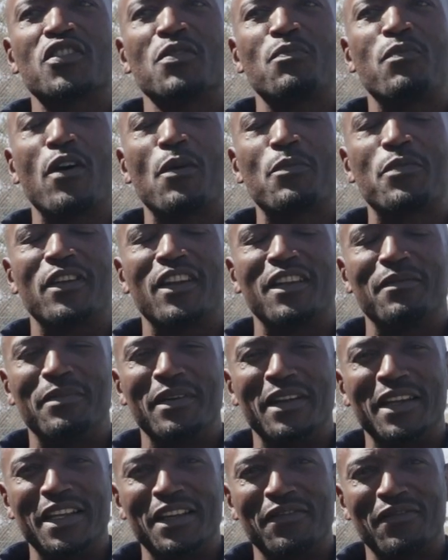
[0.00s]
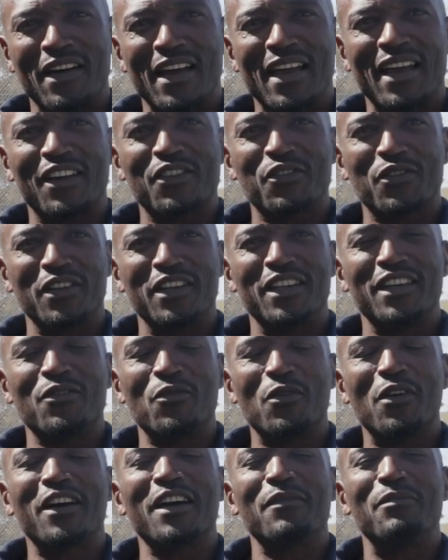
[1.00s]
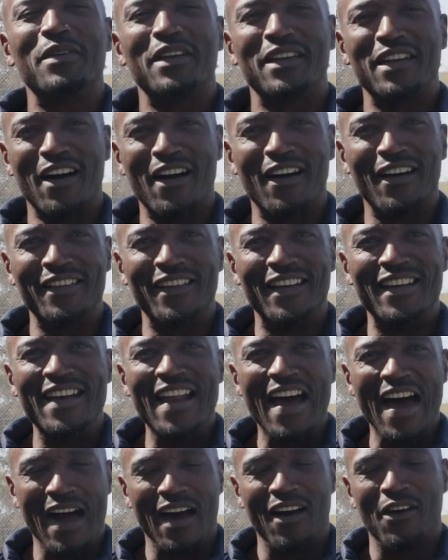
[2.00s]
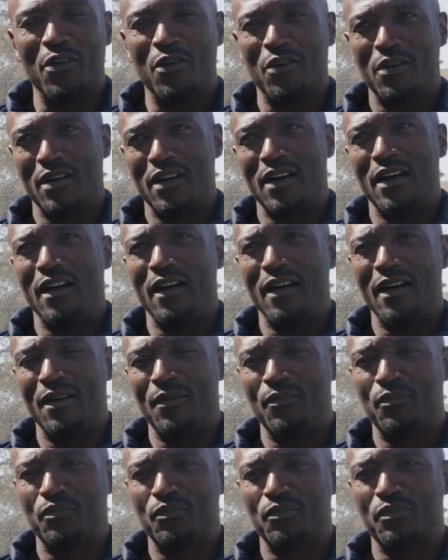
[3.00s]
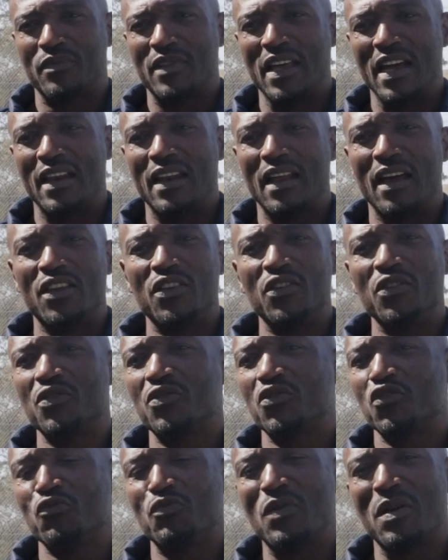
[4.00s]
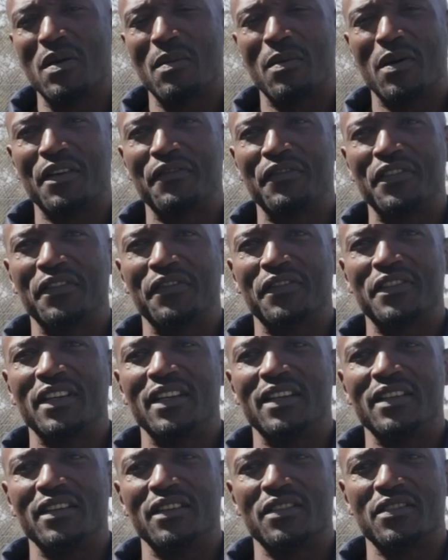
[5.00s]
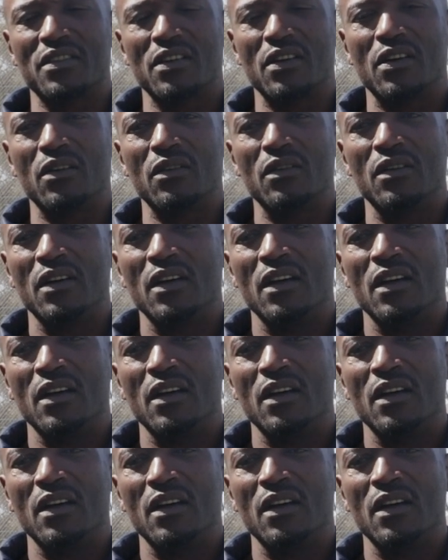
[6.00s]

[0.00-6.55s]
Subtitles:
to popular belief, I actually work a bit harder now than I used to maybe about 15 years ago.